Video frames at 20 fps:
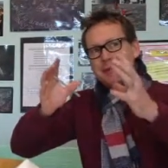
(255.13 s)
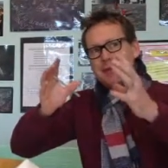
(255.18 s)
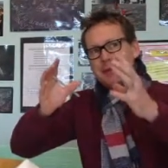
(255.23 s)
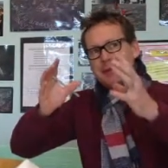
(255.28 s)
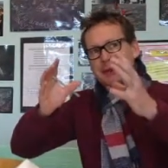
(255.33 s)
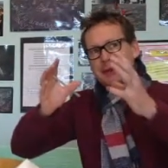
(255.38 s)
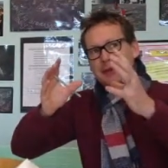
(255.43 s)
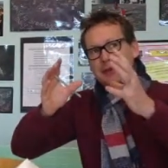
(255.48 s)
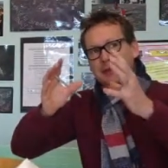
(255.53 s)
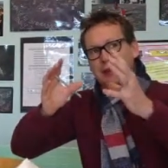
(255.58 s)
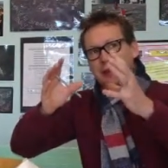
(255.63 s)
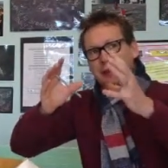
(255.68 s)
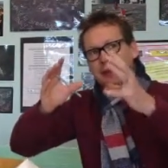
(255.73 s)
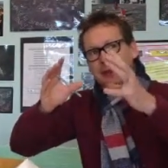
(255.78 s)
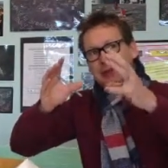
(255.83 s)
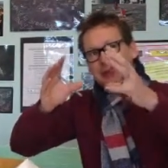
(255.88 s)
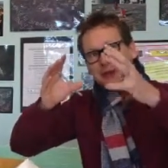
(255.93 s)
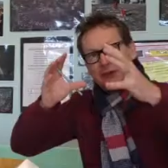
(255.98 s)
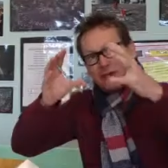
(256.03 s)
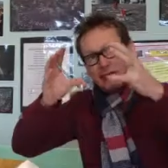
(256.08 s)

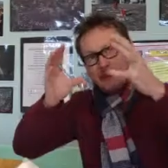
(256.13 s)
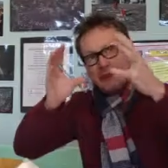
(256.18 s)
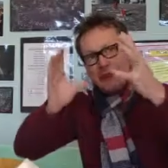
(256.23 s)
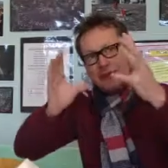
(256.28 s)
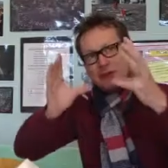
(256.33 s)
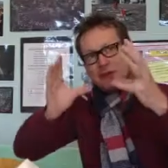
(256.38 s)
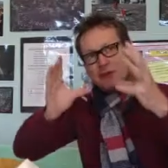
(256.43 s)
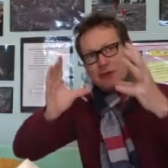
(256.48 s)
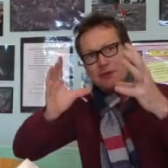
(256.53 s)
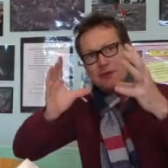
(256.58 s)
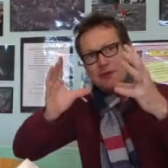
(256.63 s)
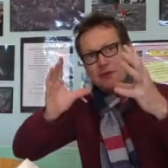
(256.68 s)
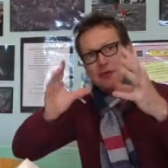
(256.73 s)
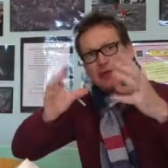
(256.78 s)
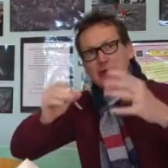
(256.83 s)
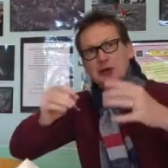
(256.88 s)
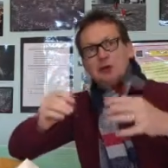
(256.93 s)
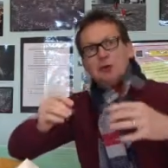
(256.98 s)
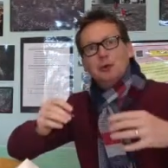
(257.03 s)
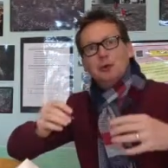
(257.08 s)
the sector of the
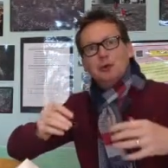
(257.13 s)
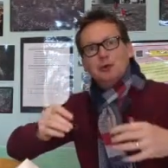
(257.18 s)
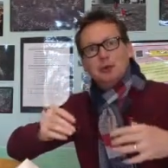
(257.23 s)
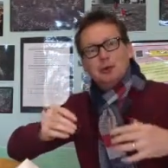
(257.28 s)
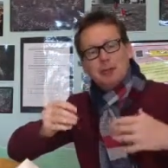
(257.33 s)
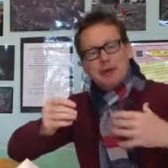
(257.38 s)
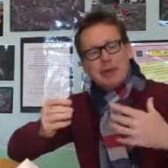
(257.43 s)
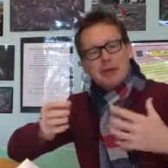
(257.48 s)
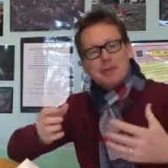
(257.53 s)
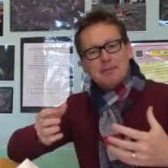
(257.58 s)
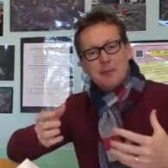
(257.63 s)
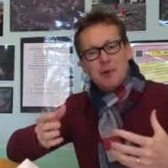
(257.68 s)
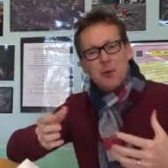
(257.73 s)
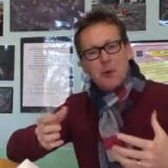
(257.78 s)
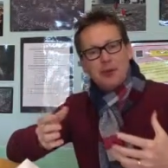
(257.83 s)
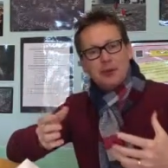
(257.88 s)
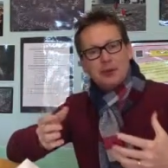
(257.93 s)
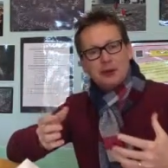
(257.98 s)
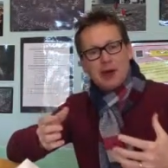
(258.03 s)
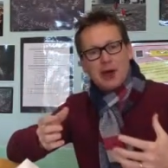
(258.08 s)
circle to be
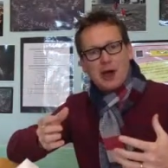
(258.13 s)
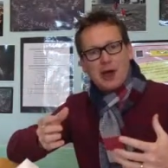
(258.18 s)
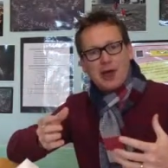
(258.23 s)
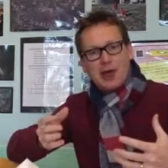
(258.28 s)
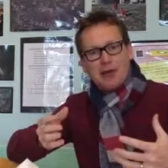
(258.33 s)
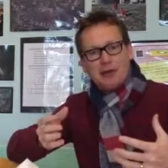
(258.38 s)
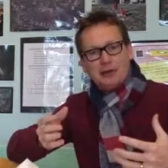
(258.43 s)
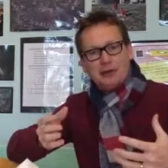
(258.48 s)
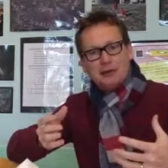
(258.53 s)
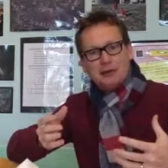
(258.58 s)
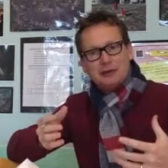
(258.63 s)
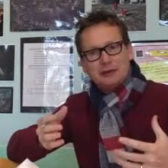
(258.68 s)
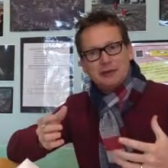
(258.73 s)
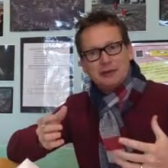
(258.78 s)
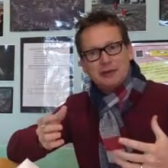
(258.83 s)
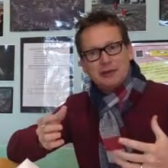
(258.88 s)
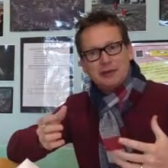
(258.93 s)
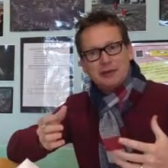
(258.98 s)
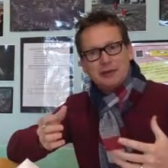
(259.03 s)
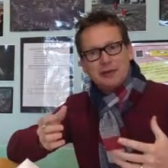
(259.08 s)
more than half.
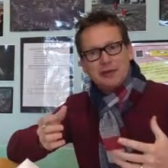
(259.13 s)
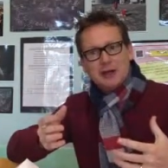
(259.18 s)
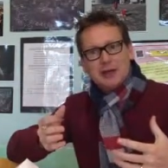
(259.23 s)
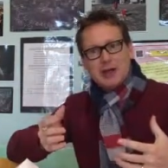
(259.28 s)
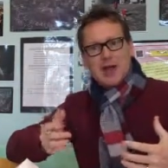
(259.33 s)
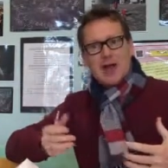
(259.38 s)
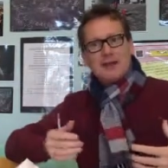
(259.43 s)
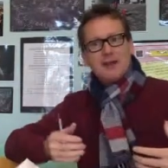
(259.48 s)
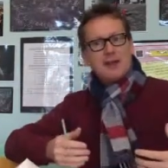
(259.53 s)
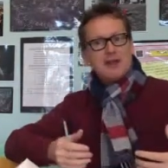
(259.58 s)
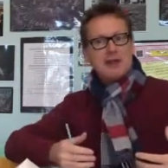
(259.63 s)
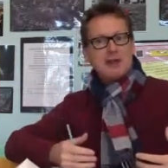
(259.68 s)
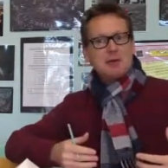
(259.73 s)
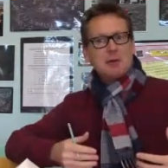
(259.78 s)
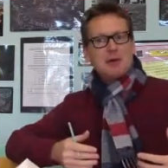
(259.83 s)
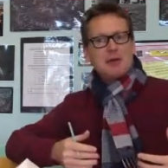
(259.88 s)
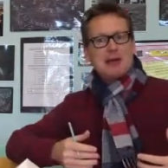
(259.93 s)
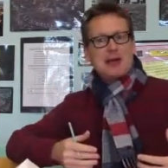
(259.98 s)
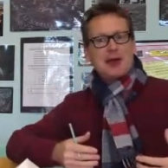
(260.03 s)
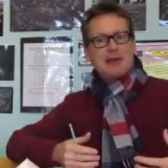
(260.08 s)
And then they
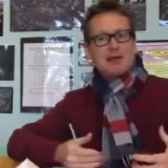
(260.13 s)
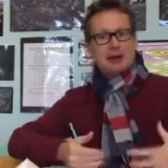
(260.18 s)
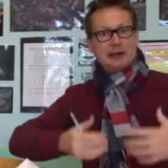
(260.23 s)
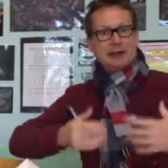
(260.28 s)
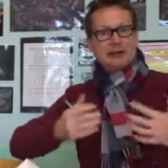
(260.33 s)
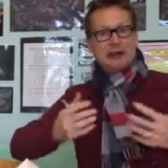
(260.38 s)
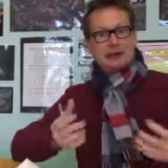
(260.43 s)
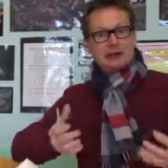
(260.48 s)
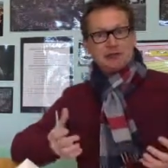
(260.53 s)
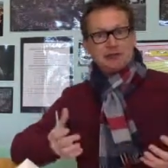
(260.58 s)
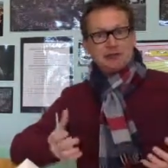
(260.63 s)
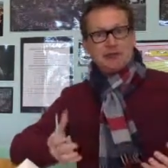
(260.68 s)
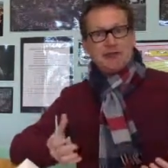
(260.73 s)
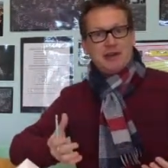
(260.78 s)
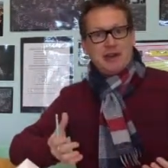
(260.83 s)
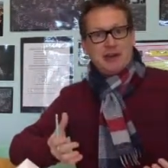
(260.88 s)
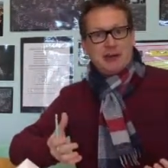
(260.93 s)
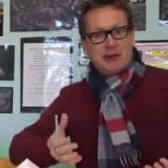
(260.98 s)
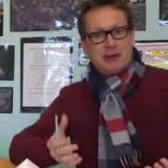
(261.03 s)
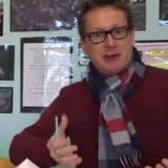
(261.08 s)
work out that it doesn't
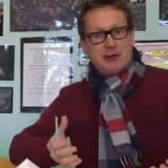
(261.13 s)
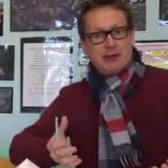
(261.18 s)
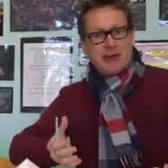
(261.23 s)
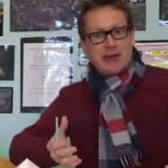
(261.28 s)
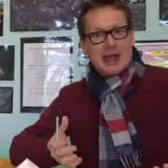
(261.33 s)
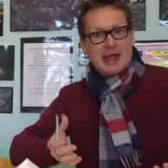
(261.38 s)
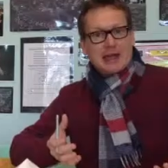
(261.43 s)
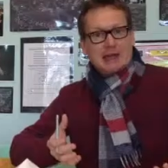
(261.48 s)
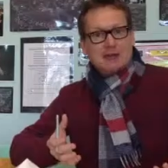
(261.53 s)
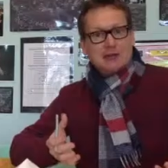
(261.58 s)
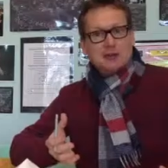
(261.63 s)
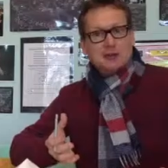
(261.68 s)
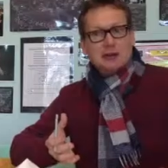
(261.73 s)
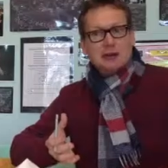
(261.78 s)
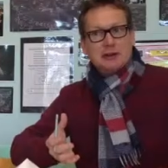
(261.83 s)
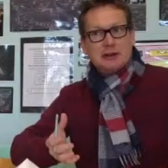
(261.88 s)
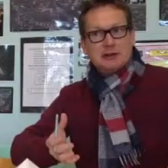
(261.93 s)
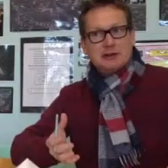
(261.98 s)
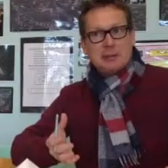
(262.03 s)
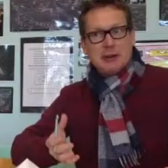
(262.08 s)
fit on the A2
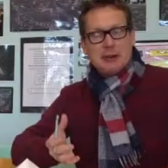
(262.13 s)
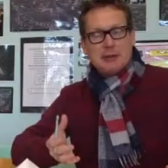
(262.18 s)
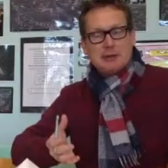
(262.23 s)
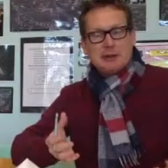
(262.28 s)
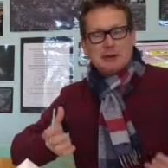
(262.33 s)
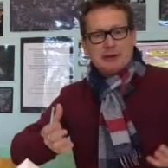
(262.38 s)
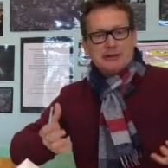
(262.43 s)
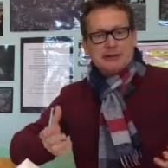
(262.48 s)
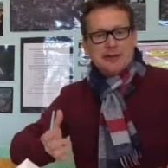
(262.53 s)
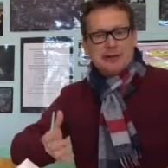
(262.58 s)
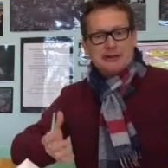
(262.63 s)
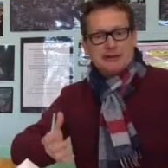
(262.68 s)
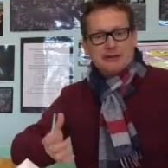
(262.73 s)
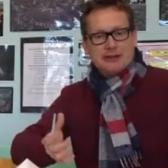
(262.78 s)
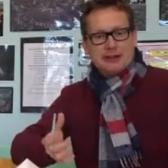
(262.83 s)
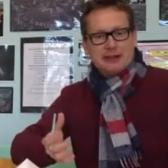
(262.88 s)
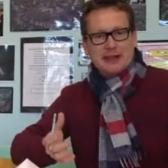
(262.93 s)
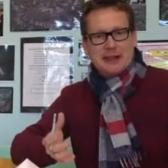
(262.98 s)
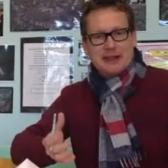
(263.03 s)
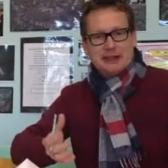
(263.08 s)
piece of paper if that's
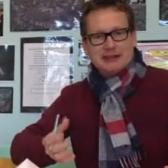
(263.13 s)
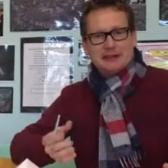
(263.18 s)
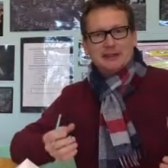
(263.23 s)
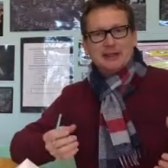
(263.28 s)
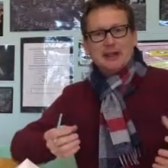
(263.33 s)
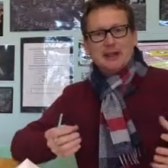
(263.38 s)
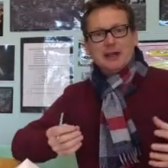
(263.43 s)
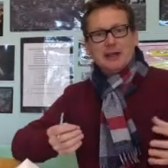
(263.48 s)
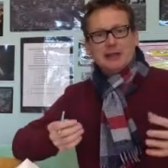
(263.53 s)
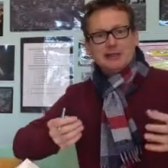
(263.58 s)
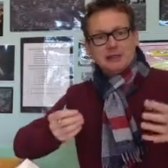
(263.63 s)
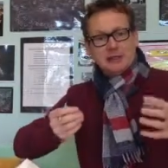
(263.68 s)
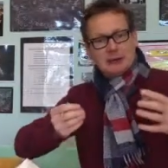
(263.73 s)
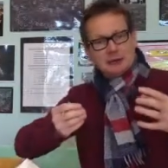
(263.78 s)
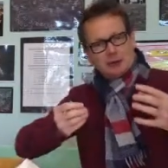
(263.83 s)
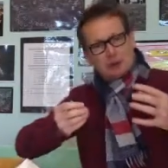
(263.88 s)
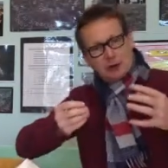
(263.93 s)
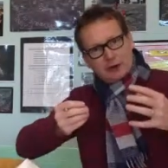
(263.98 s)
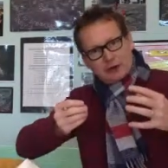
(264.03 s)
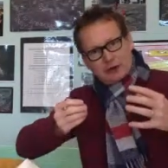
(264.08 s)
the case. So
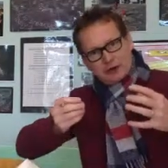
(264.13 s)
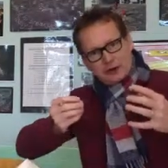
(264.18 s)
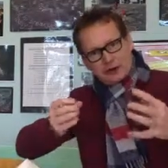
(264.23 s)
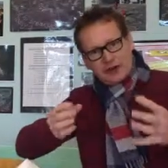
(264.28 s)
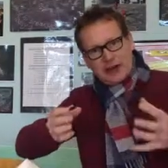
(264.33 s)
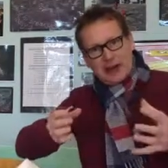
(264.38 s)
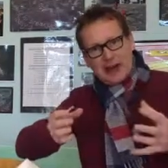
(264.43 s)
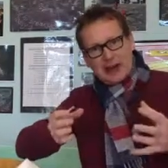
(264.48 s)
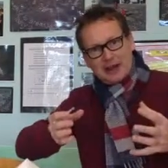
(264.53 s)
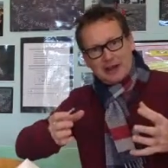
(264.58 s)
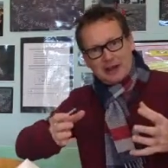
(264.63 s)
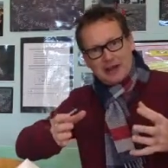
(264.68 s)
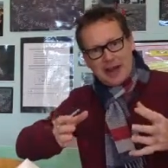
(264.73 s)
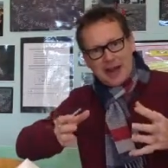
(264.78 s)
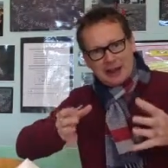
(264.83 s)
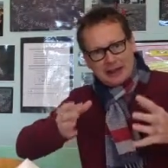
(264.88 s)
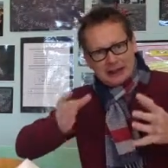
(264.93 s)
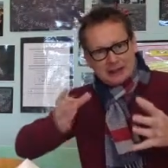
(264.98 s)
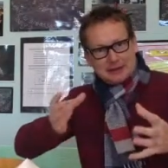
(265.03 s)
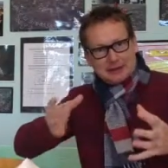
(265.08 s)
they've got to check
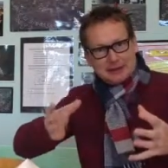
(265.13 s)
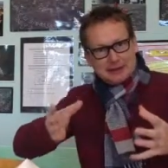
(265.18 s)
that